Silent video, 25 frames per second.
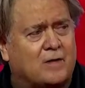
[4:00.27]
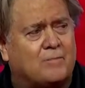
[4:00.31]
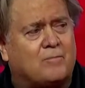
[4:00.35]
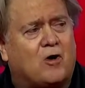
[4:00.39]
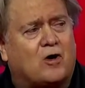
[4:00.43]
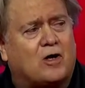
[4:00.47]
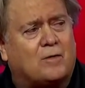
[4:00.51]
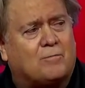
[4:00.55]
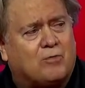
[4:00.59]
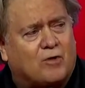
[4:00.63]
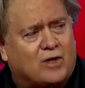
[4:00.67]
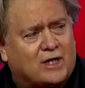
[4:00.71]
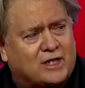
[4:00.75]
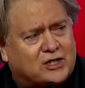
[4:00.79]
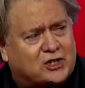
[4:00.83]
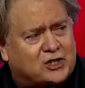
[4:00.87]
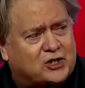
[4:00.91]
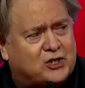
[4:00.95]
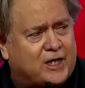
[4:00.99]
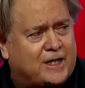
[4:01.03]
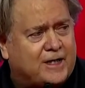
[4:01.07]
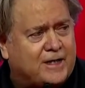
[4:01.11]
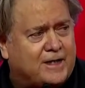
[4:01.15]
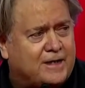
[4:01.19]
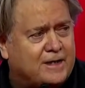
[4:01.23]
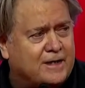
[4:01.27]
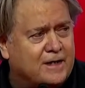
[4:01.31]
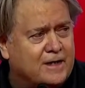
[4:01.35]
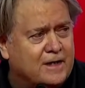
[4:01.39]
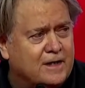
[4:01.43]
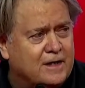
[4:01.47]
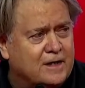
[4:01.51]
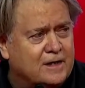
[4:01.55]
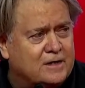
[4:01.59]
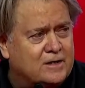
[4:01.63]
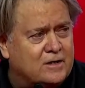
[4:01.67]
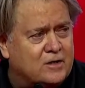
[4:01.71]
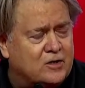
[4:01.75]
going to bring Xi
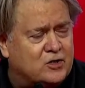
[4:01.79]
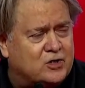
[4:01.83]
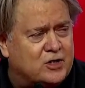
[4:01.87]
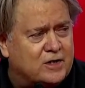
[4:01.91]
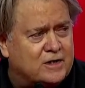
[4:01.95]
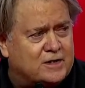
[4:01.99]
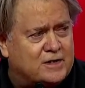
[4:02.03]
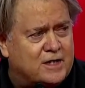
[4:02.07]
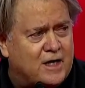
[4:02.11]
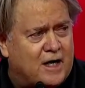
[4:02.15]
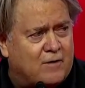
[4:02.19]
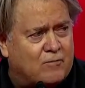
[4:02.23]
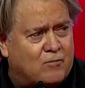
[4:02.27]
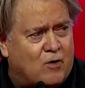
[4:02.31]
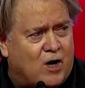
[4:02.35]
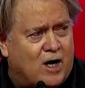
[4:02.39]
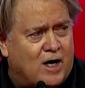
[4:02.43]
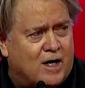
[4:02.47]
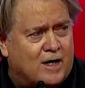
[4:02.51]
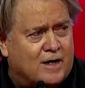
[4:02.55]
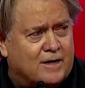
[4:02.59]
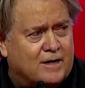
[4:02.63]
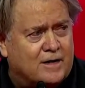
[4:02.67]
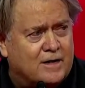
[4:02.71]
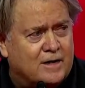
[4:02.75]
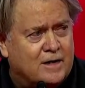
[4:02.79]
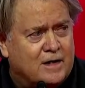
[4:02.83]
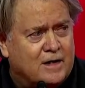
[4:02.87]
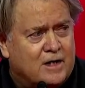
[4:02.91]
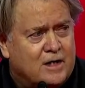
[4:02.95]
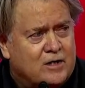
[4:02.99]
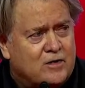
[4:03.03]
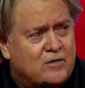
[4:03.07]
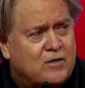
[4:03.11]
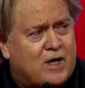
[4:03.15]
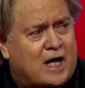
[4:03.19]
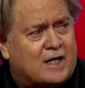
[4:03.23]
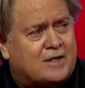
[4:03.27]
to Tehran.
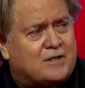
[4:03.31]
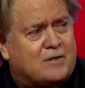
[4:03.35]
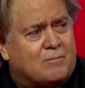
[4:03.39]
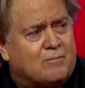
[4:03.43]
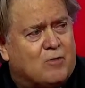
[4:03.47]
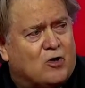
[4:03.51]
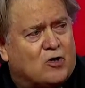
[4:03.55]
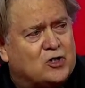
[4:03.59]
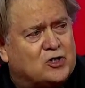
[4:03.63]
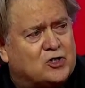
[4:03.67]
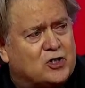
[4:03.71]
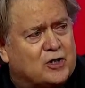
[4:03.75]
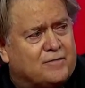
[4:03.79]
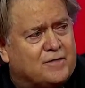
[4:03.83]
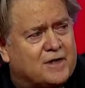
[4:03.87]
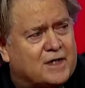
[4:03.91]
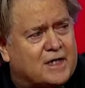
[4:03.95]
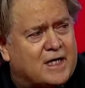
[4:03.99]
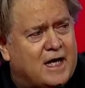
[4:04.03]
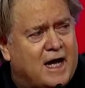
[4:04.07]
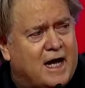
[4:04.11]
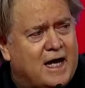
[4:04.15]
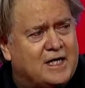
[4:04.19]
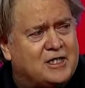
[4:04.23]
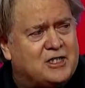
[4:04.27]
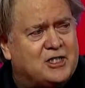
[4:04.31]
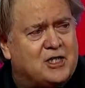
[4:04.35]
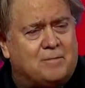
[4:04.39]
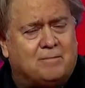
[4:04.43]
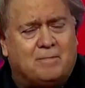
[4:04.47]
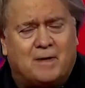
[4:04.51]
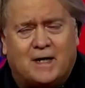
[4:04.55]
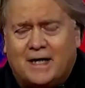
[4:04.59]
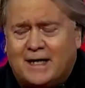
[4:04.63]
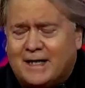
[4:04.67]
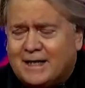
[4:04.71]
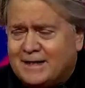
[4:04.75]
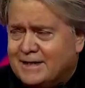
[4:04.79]
You got the merger of the
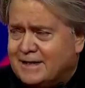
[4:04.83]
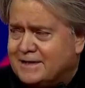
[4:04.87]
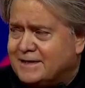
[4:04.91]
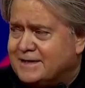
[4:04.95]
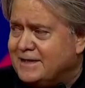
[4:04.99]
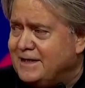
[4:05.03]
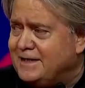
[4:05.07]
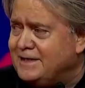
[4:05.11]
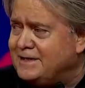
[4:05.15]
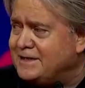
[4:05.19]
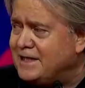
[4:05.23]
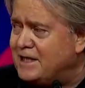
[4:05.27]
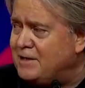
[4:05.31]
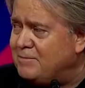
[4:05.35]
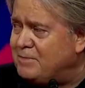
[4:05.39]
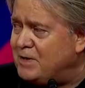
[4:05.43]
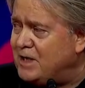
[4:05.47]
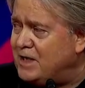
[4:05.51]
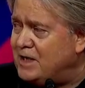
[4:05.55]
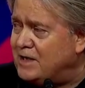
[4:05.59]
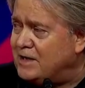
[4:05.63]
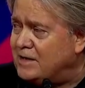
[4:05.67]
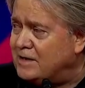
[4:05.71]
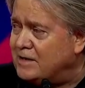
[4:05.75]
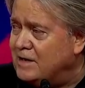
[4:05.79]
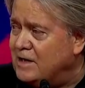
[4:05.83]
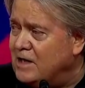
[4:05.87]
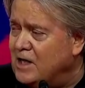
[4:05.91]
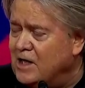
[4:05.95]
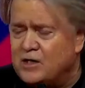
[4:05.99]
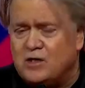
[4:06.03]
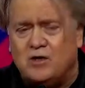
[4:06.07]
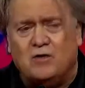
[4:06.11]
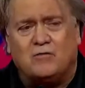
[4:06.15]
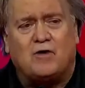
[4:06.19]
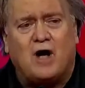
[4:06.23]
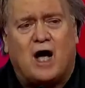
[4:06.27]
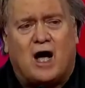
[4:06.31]
KGB and the CCP.
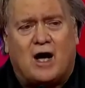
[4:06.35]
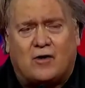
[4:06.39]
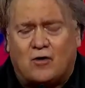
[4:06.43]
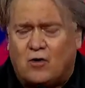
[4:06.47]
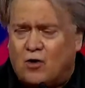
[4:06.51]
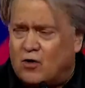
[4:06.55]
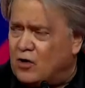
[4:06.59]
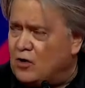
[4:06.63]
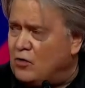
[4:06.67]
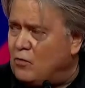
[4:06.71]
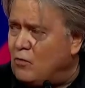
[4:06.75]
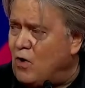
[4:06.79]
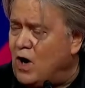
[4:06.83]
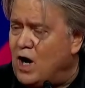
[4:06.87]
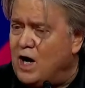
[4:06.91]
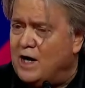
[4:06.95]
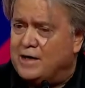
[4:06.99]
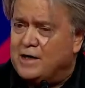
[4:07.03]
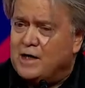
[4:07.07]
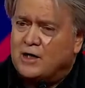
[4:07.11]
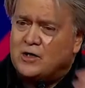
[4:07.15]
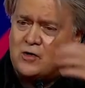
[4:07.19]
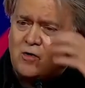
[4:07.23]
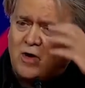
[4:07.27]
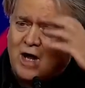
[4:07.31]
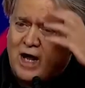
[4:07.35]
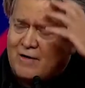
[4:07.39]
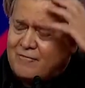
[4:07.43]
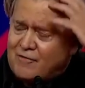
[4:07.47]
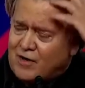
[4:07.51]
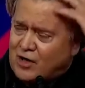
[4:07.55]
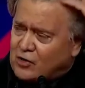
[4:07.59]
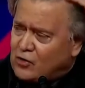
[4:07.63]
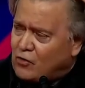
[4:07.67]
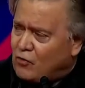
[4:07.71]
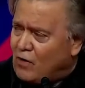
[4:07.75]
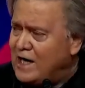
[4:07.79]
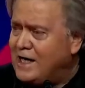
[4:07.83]
You've got Erdogan. You have
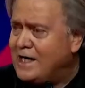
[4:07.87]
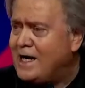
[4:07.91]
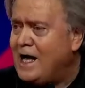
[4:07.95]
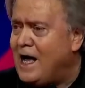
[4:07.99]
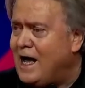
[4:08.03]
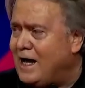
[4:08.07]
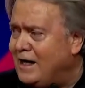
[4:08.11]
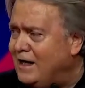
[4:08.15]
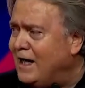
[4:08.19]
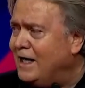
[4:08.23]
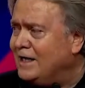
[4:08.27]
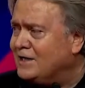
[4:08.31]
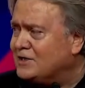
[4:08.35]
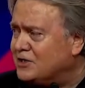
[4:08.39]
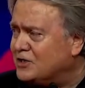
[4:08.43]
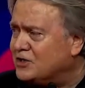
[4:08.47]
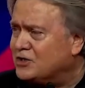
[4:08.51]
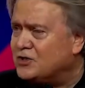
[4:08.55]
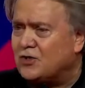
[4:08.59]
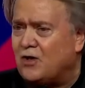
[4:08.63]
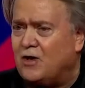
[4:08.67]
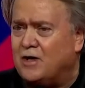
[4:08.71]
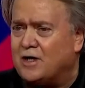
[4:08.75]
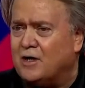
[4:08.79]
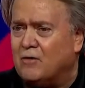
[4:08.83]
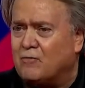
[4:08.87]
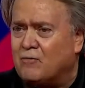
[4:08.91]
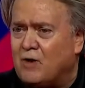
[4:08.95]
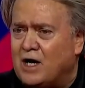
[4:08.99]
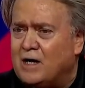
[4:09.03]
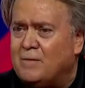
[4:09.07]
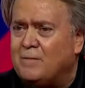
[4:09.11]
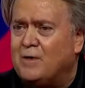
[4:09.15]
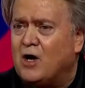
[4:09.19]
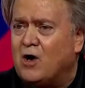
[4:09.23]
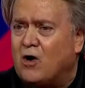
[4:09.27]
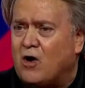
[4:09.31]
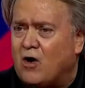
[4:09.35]
our great allies in Saudi
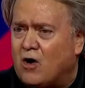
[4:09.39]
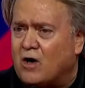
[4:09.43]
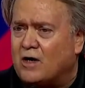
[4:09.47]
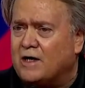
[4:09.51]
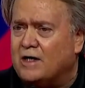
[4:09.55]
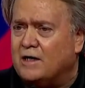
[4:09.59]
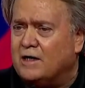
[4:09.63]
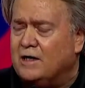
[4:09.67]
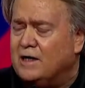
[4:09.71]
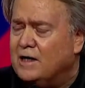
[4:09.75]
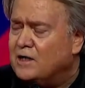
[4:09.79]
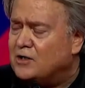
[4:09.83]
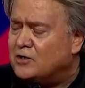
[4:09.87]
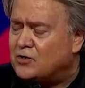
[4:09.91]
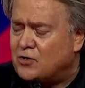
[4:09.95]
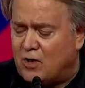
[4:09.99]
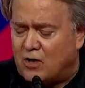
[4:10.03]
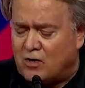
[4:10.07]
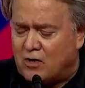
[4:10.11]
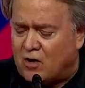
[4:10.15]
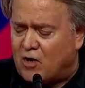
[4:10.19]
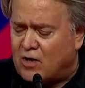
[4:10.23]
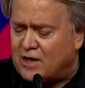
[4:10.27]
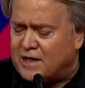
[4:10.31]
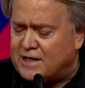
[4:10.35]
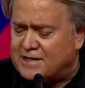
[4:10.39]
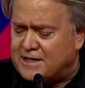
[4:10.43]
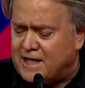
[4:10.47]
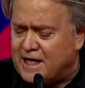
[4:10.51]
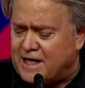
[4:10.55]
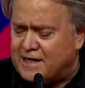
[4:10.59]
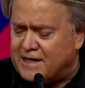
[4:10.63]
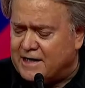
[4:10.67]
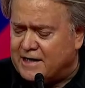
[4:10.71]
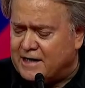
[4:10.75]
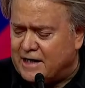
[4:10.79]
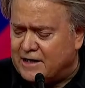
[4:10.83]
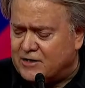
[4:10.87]
Arabia already
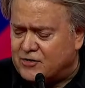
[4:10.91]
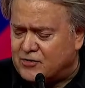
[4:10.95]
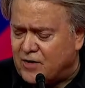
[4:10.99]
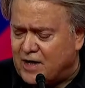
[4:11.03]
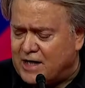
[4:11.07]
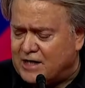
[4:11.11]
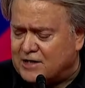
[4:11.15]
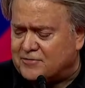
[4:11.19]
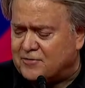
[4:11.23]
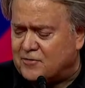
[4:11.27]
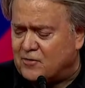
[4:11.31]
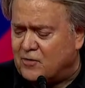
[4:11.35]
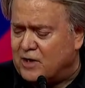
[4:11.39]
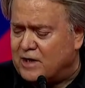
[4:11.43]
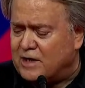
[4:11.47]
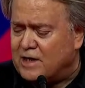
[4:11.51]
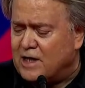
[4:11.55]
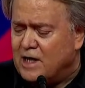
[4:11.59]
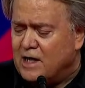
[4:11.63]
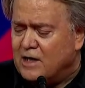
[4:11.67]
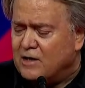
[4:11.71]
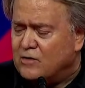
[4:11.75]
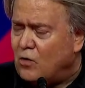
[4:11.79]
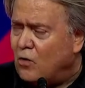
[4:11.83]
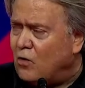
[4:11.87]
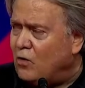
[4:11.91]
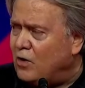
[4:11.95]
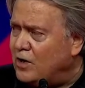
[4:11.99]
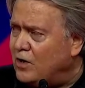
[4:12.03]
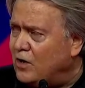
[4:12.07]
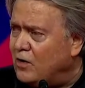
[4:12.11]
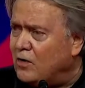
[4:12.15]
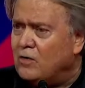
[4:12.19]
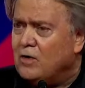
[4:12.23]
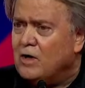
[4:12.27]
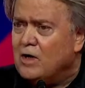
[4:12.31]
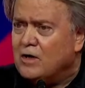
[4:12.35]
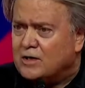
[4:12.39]
taking and transferring
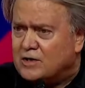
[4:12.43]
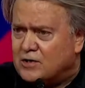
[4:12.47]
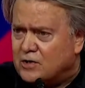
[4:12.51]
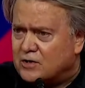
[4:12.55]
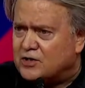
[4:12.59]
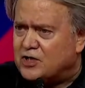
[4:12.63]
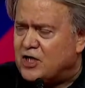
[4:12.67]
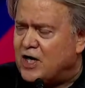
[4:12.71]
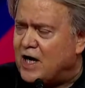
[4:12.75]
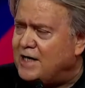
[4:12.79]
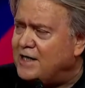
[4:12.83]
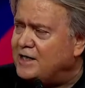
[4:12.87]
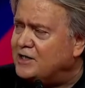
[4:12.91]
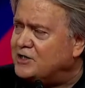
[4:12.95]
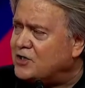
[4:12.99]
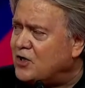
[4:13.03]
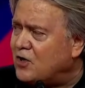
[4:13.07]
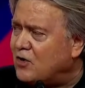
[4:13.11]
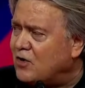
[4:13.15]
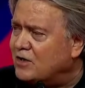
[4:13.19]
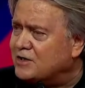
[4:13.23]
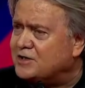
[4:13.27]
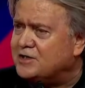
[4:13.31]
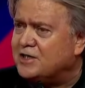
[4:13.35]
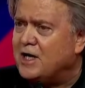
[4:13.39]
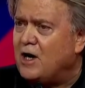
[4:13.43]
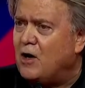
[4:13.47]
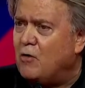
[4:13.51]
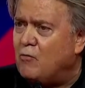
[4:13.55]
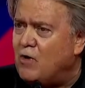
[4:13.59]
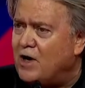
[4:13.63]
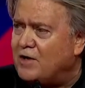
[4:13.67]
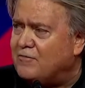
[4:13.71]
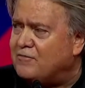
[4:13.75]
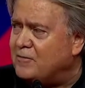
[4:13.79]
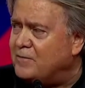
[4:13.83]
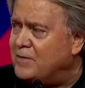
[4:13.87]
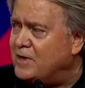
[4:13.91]
oil to Chinese currency
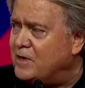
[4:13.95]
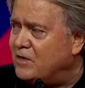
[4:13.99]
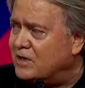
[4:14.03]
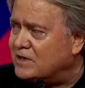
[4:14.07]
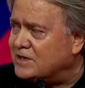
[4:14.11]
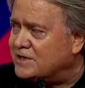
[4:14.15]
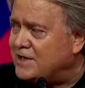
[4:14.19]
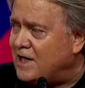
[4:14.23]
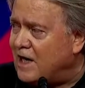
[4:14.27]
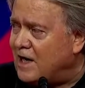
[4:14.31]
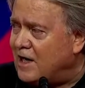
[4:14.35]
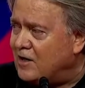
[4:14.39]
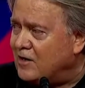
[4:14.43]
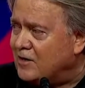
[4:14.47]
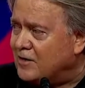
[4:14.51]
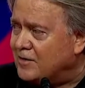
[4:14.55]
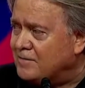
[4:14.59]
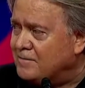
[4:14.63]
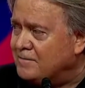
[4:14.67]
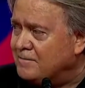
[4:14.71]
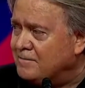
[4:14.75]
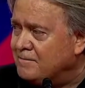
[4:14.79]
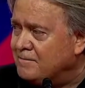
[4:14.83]
away from the U.S. dollar.